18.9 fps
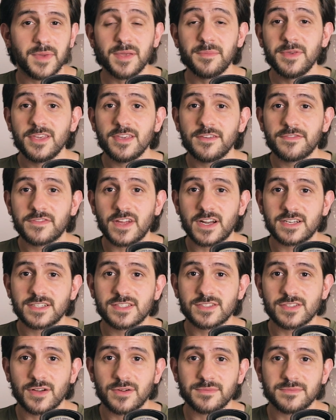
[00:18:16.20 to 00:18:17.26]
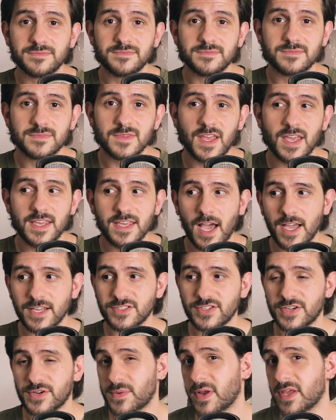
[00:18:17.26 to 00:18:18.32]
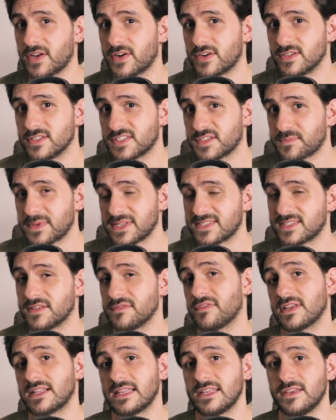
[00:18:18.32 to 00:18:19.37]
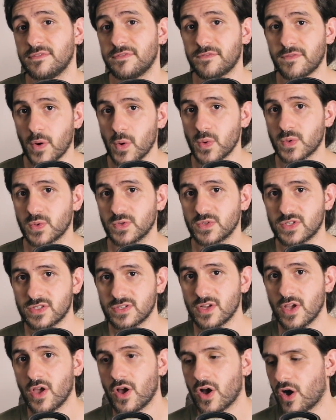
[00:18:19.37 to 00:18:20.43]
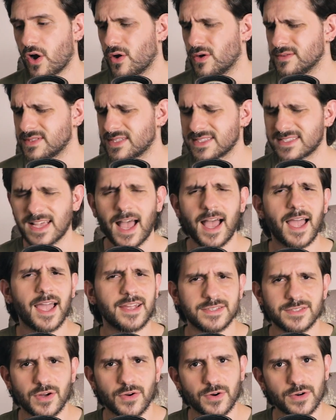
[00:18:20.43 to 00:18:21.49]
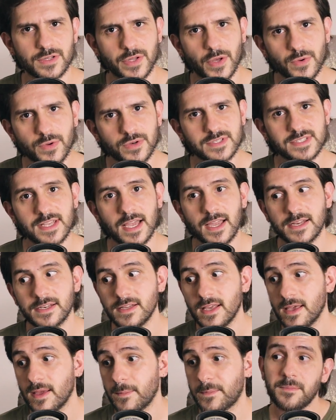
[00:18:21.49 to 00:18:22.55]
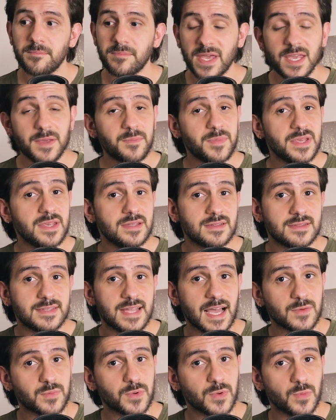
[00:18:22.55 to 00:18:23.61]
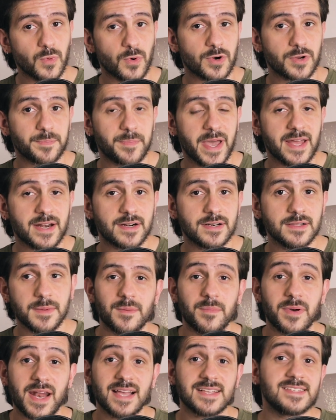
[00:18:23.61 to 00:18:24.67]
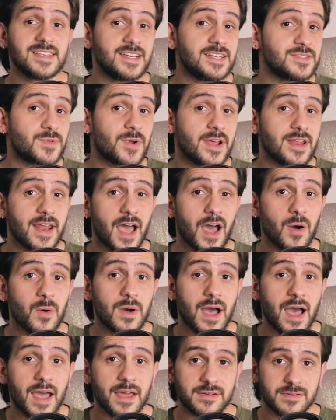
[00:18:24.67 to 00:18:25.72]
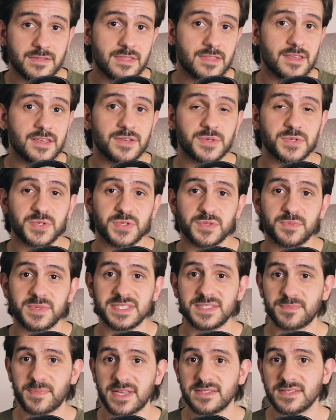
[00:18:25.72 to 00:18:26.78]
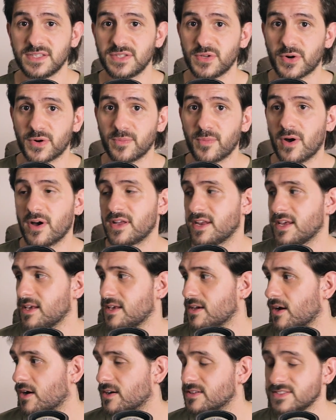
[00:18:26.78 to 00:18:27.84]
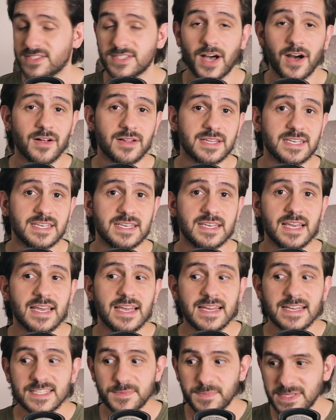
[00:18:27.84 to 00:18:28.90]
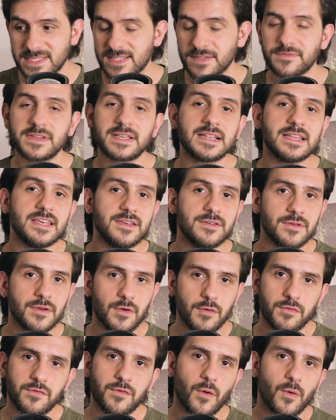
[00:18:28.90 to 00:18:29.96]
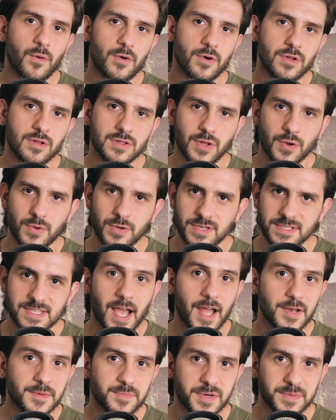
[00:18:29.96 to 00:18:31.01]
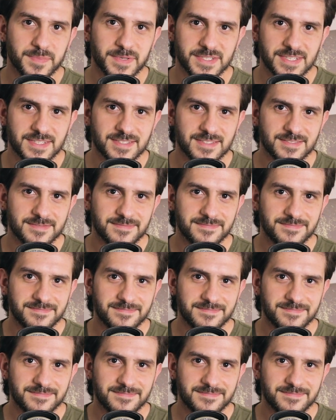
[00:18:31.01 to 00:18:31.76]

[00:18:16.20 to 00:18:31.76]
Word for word: Maybe if there's some AI generator specifically focused on design or logo design, maybe that will work better. But as it is right now, I don't think you should be spending your money on DALL-E specifically for logo design purposes.